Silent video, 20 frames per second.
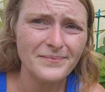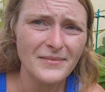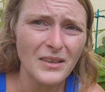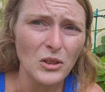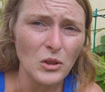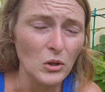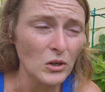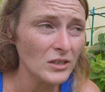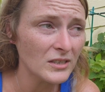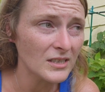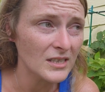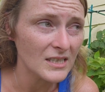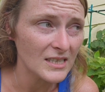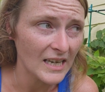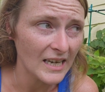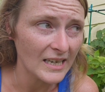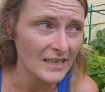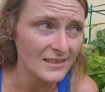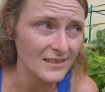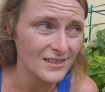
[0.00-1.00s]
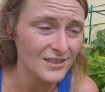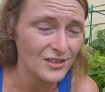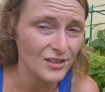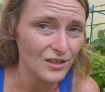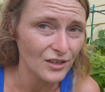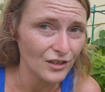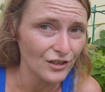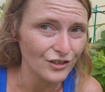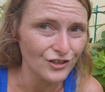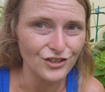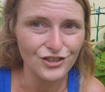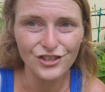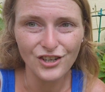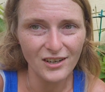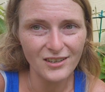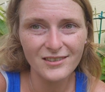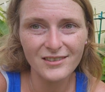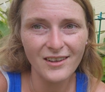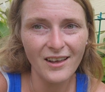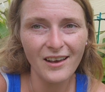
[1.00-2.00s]
looks and tastes
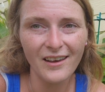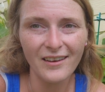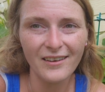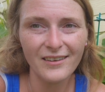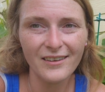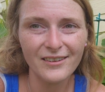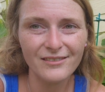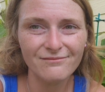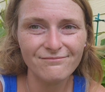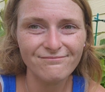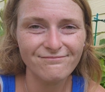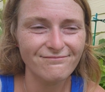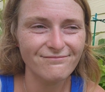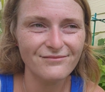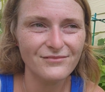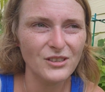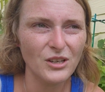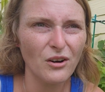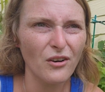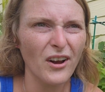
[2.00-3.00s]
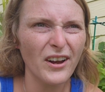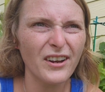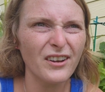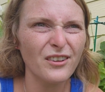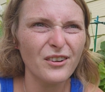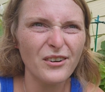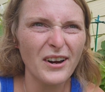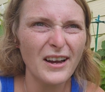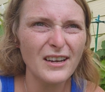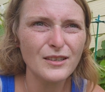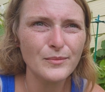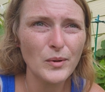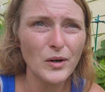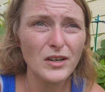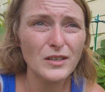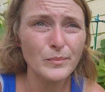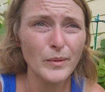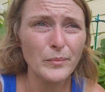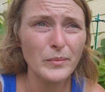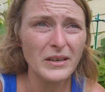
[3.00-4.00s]
just like your regular
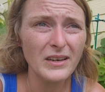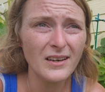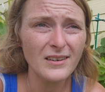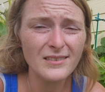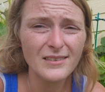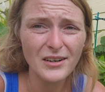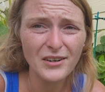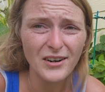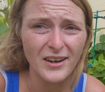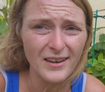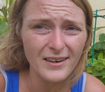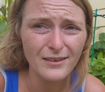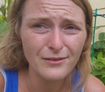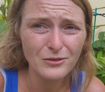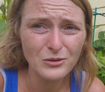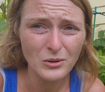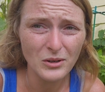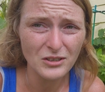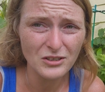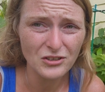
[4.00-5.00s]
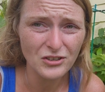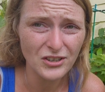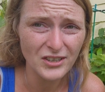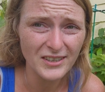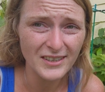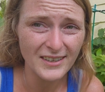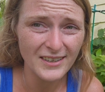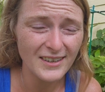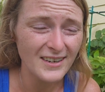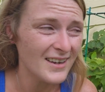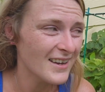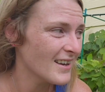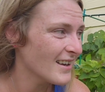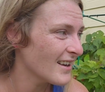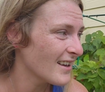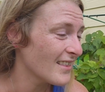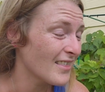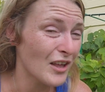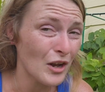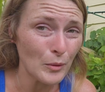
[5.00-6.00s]
raspberries, but because they're native to Australia,
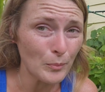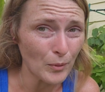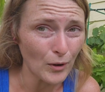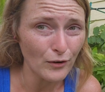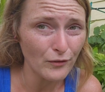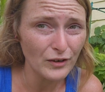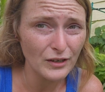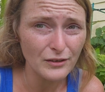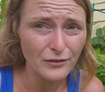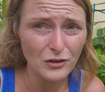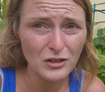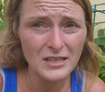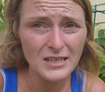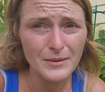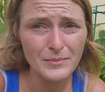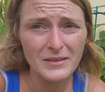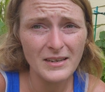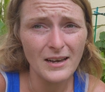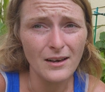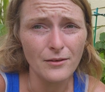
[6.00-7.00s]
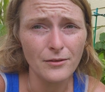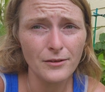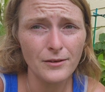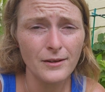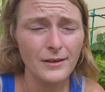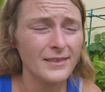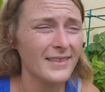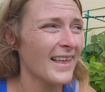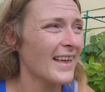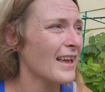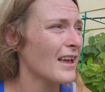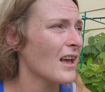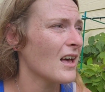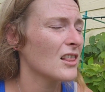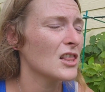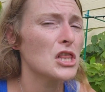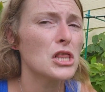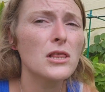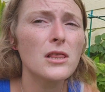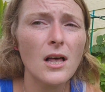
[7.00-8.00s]
they're perfect for the deep south. They
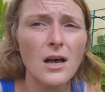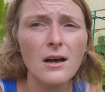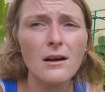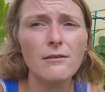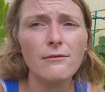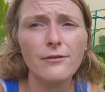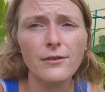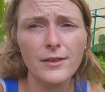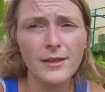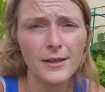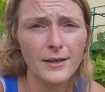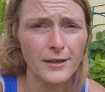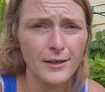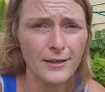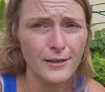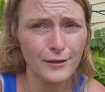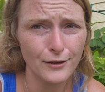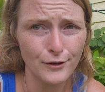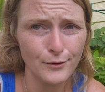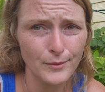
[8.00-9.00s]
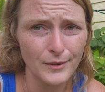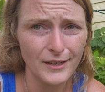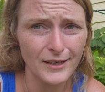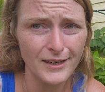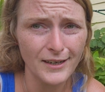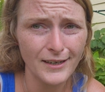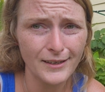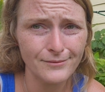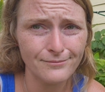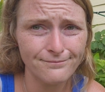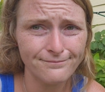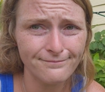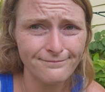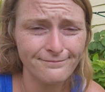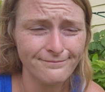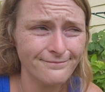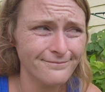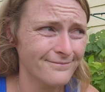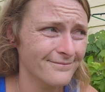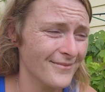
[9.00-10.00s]
love the heat and humidity.
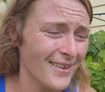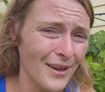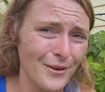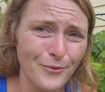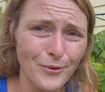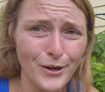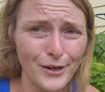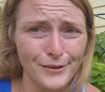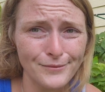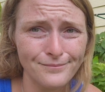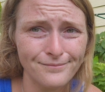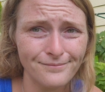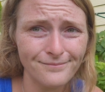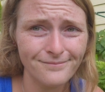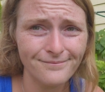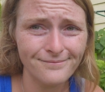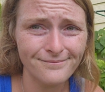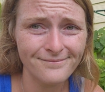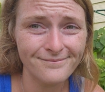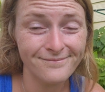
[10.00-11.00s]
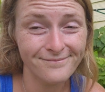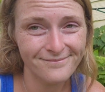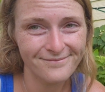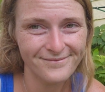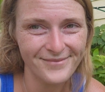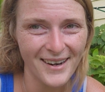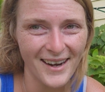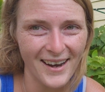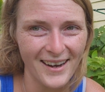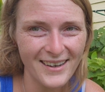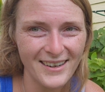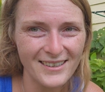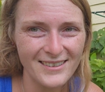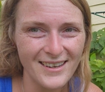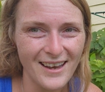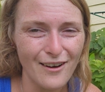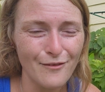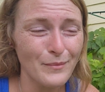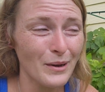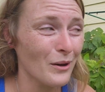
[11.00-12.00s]
And well, I get to
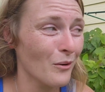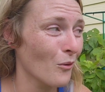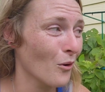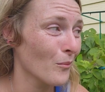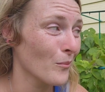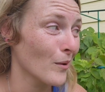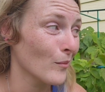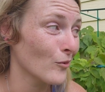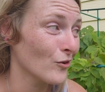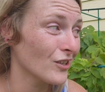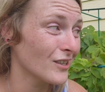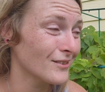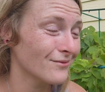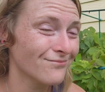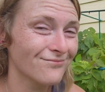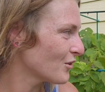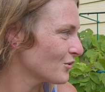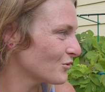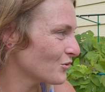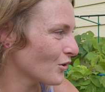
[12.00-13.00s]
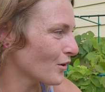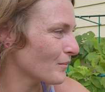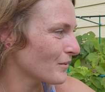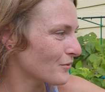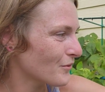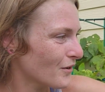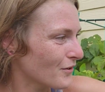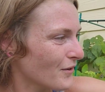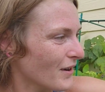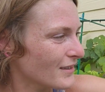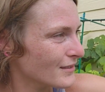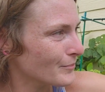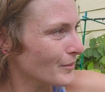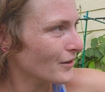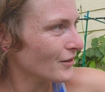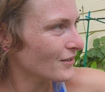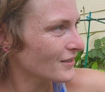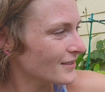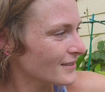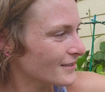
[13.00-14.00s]
have my core memory. Dorman Red
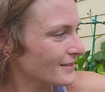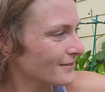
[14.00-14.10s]
Raspberries.